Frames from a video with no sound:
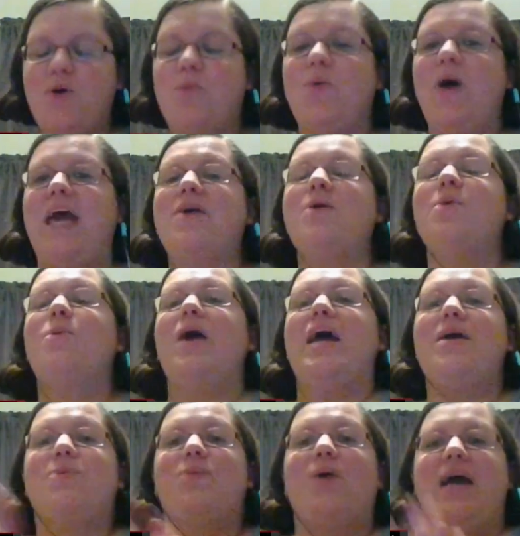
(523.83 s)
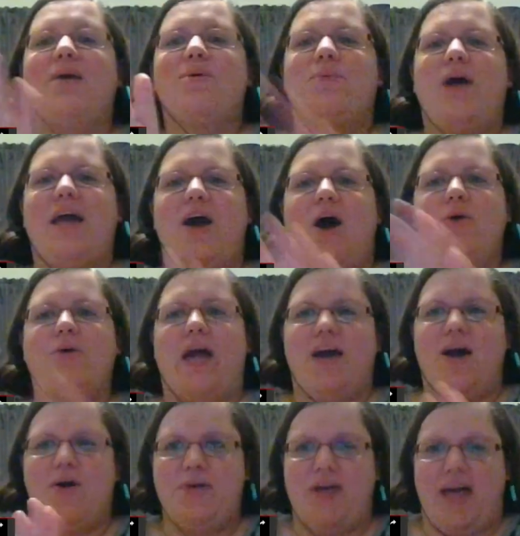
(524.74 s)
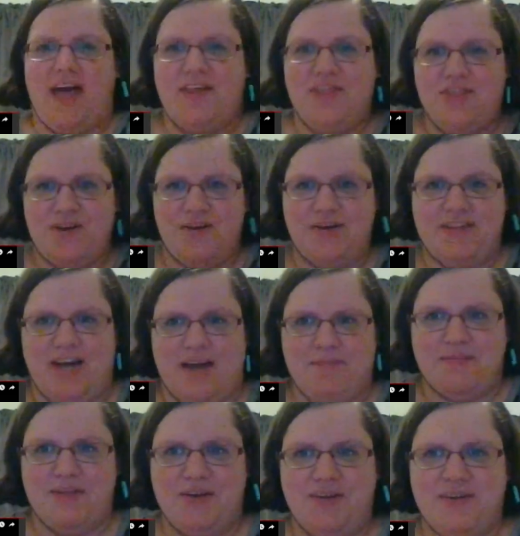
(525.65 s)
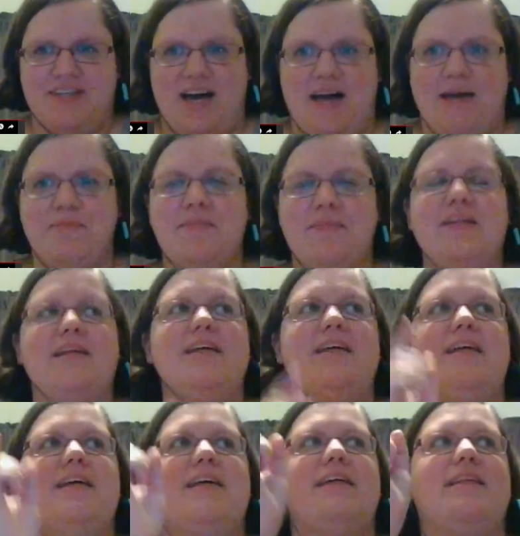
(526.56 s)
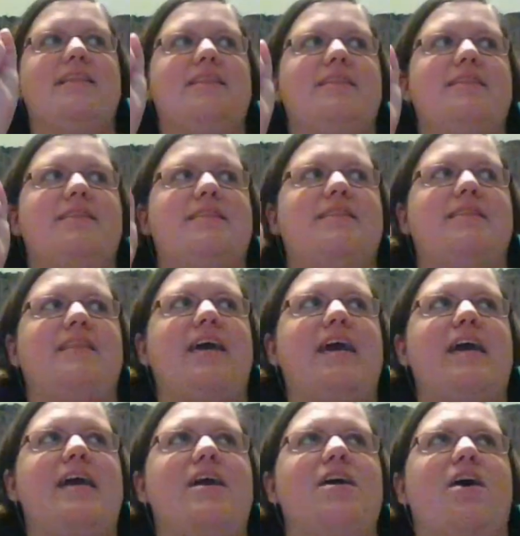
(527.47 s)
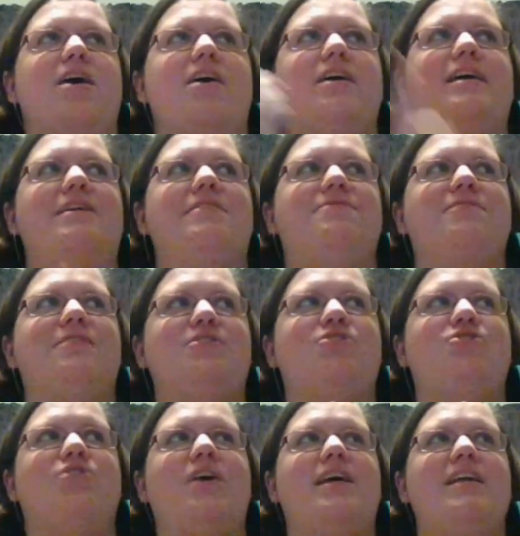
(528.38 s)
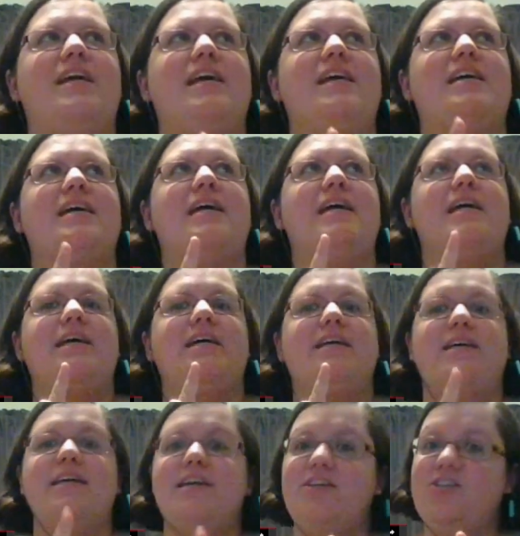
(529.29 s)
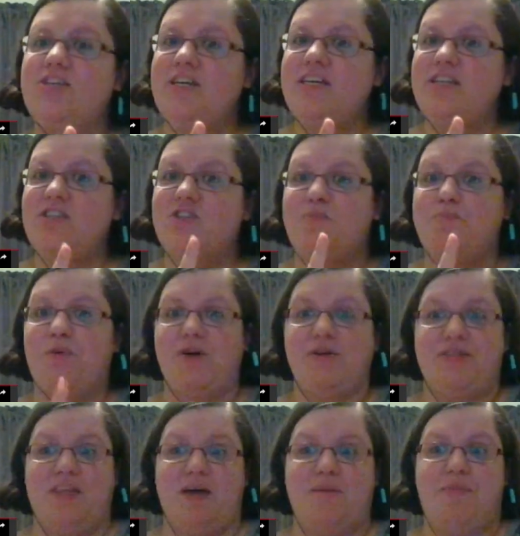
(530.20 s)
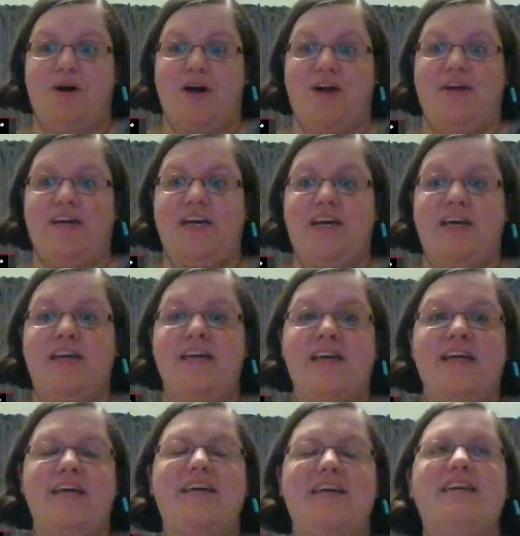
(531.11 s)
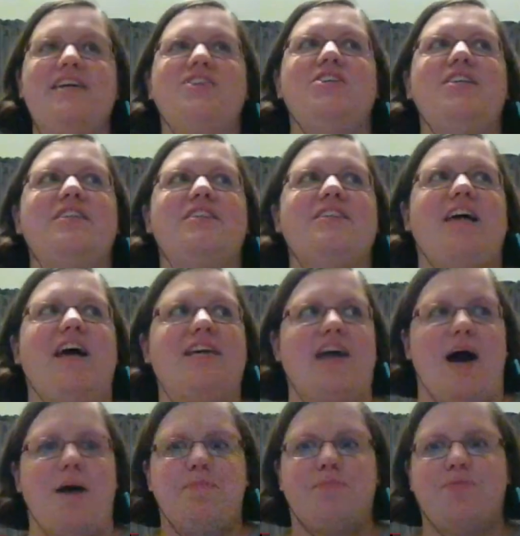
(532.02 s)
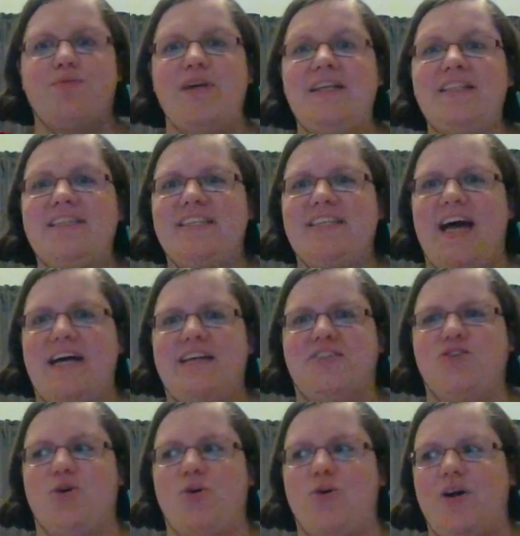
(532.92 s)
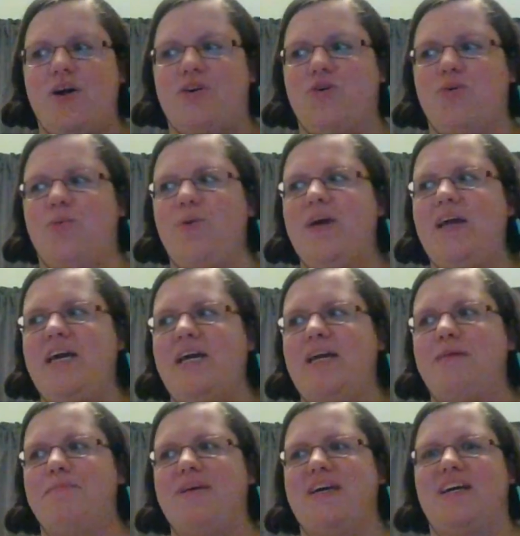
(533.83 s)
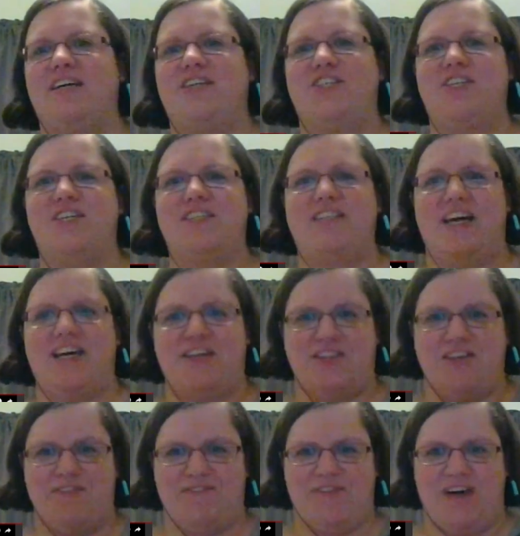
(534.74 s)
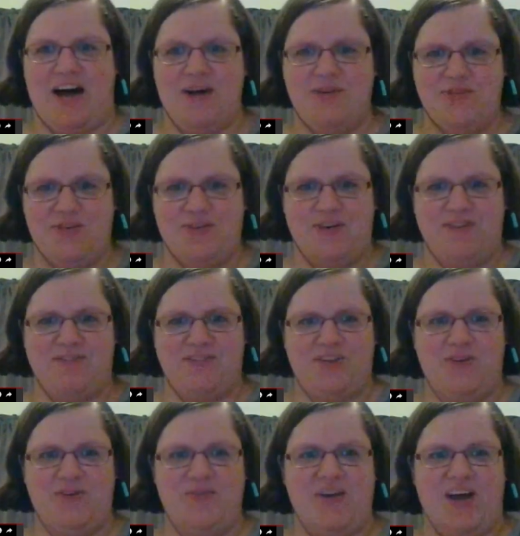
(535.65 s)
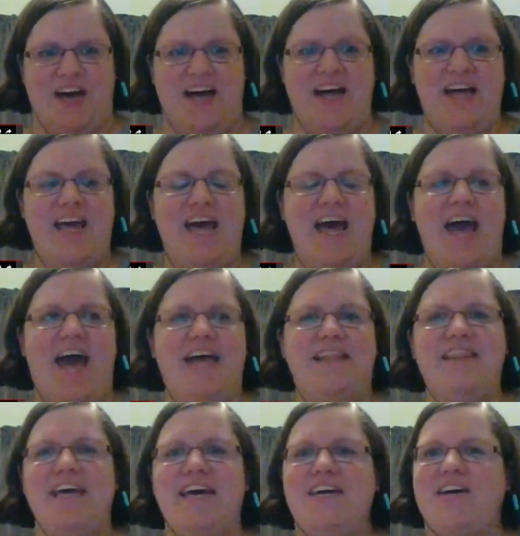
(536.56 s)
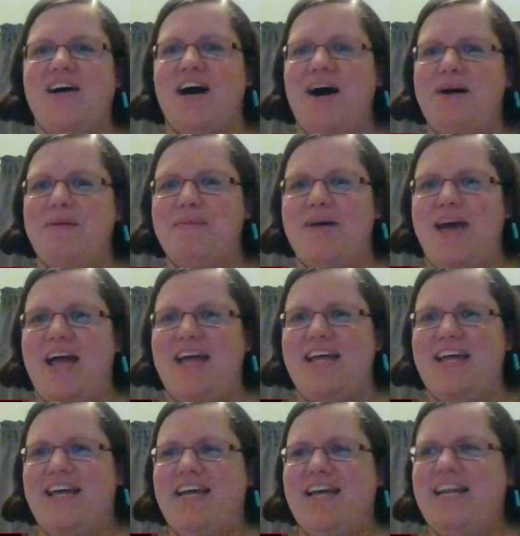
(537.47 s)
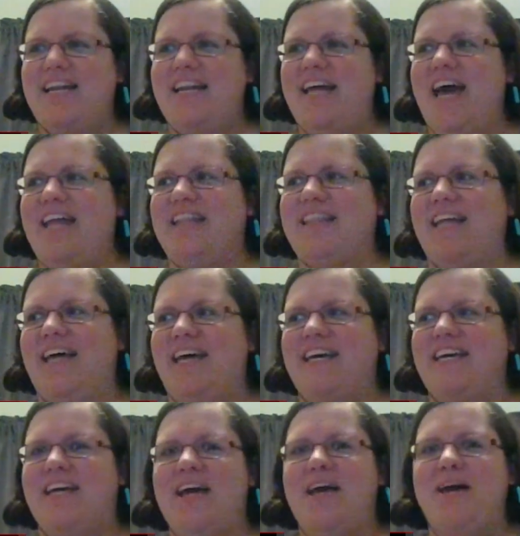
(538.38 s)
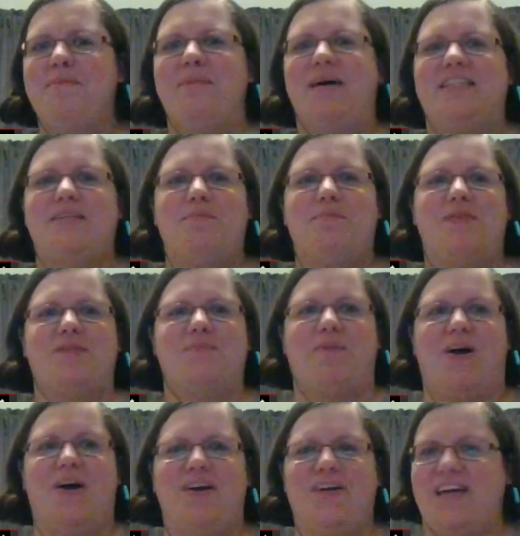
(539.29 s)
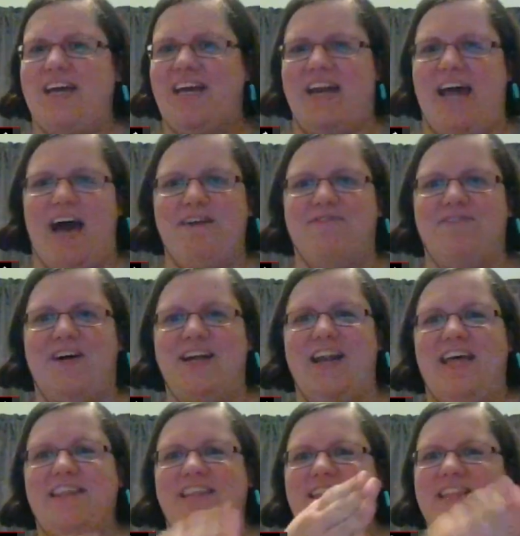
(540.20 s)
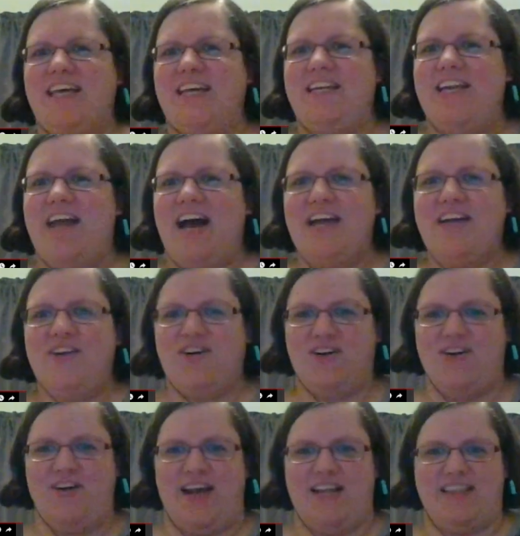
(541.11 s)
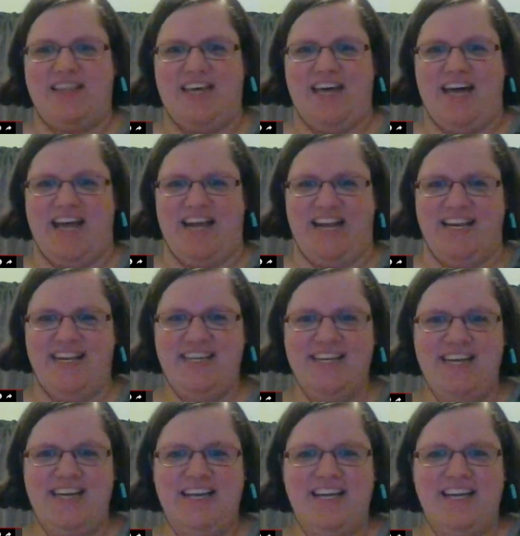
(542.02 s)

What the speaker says: Wait. Okay. Theory time. They are infiltrating Heejin's birthday party. Heejin is like a princess or a queen because she's like the founder of LOONA. And they come in and like mess up this party and have fun. And then they knight her at the end.